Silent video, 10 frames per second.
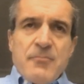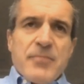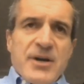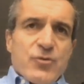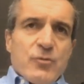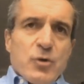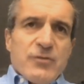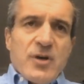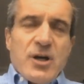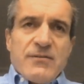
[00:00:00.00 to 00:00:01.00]
But
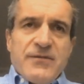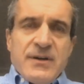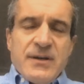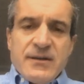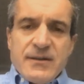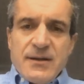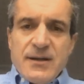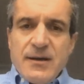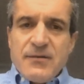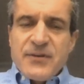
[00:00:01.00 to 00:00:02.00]
removal of the
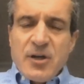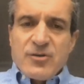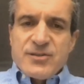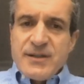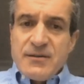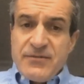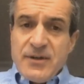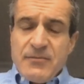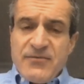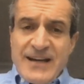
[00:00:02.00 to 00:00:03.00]
lymph nodes and the
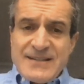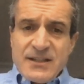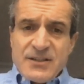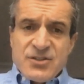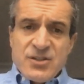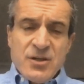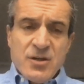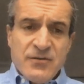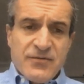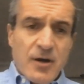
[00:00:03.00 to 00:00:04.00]
lymphatics
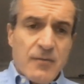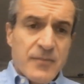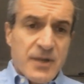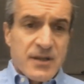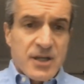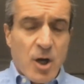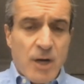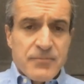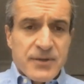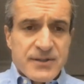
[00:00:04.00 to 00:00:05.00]
from the
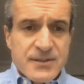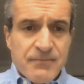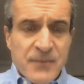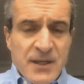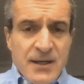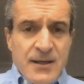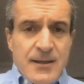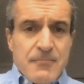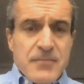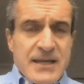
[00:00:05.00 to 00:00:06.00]
armpit
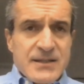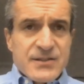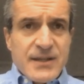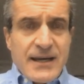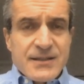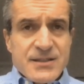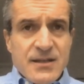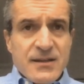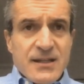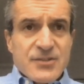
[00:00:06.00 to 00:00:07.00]
means that
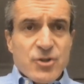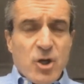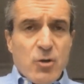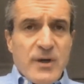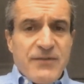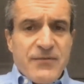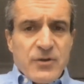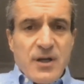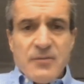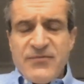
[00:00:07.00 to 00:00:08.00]
there's nowhere for
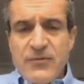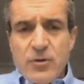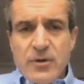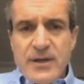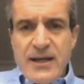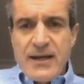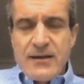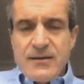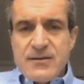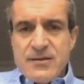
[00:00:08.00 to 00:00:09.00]
the lymph fluid
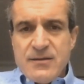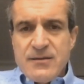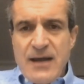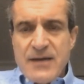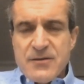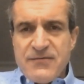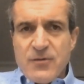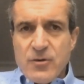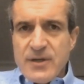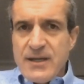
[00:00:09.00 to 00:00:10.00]
and other
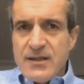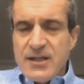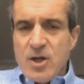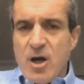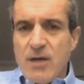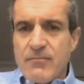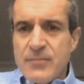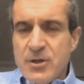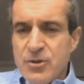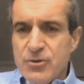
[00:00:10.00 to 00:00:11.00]
fluid in the
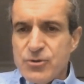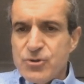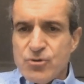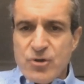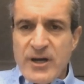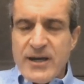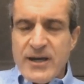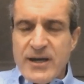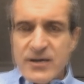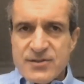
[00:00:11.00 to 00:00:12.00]
arm to
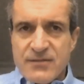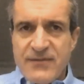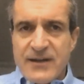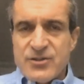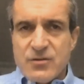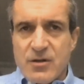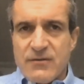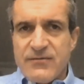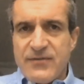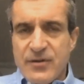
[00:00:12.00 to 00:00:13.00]
drain, because the function
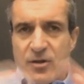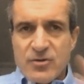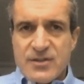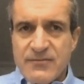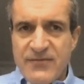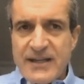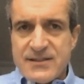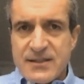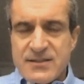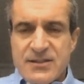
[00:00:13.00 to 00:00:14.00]
of those
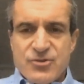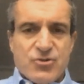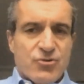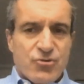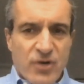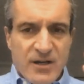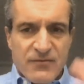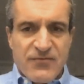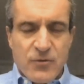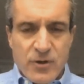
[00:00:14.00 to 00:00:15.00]
lymphatics is to
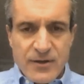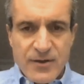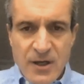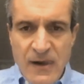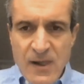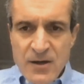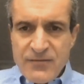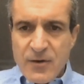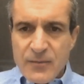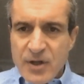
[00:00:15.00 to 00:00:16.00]
drain fluid
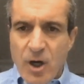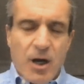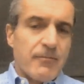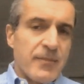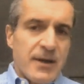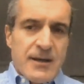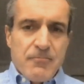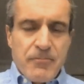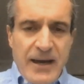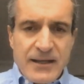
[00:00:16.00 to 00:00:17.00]
from the arm
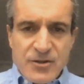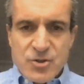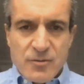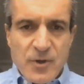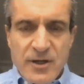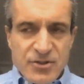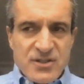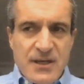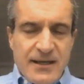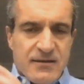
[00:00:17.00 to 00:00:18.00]
back into the body,
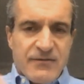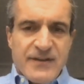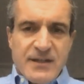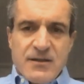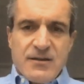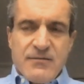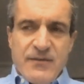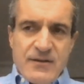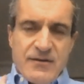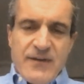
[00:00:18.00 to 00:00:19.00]
just like the
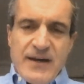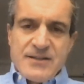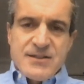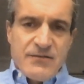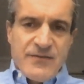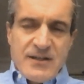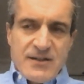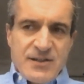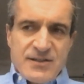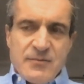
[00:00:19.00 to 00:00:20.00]
veins in the
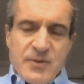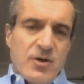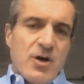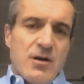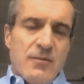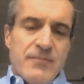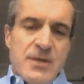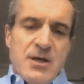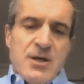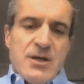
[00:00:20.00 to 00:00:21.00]
venous system in the
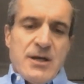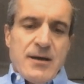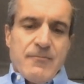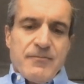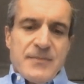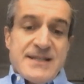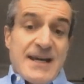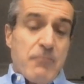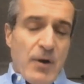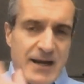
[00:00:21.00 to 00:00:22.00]
arm
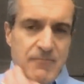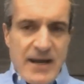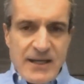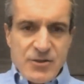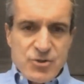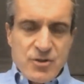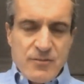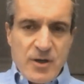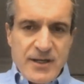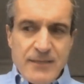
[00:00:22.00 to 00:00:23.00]
take blood back into the
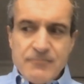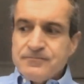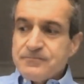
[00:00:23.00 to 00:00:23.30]
body.